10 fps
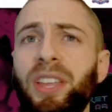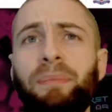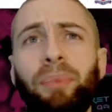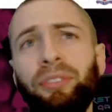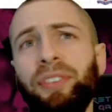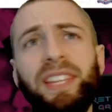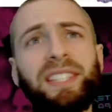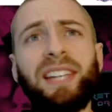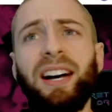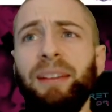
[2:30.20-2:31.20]
But for this
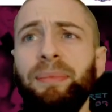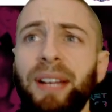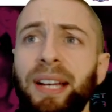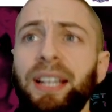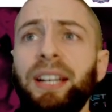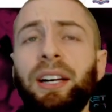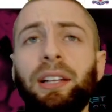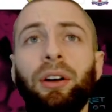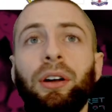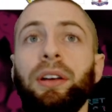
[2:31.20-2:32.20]
time,
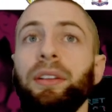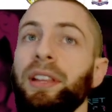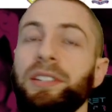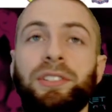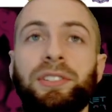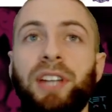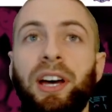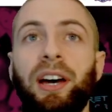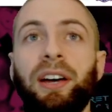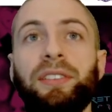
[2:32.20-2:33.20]
look, that's just
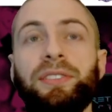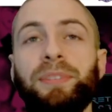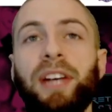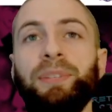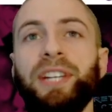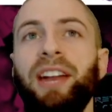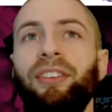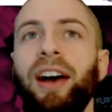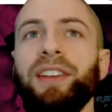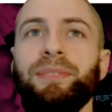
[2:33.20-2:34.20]
sometimes you get it
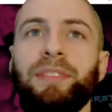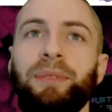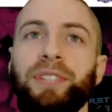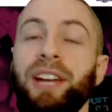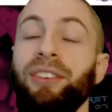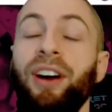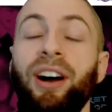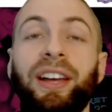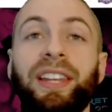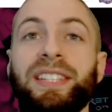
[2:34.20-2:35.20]
right, sometimes you get it
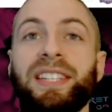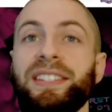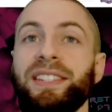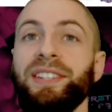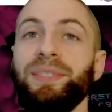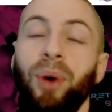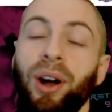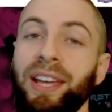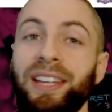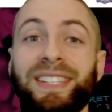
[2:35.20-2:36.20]
wrong. In this instance,
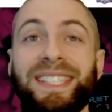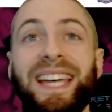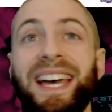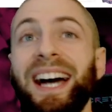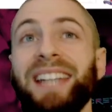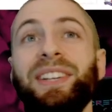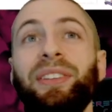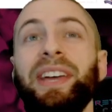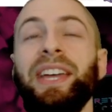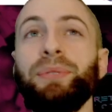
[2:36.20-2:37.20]
Watkins, I still
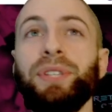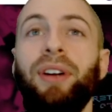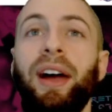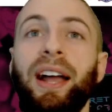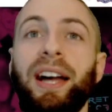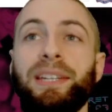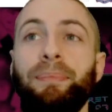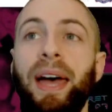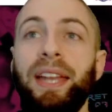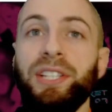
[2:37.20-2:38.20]
think he was the right guy to
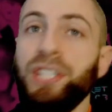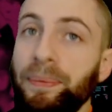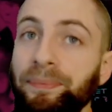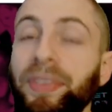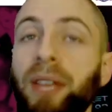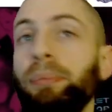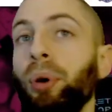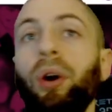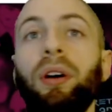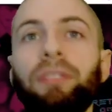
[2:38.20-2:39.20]
bench,
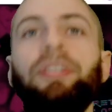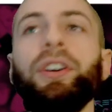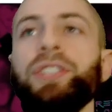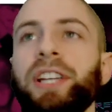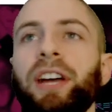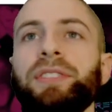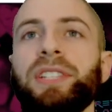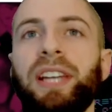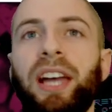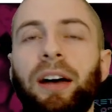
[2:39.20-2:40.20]
but unfortunately,
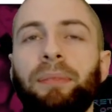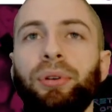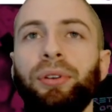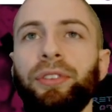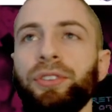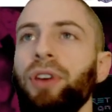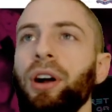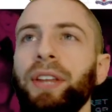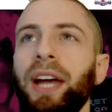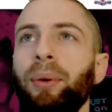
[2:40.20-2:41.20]
obviously, proved us wrong
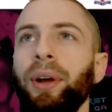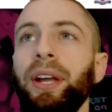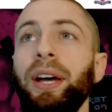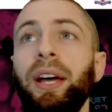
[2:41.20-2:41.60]
on that one.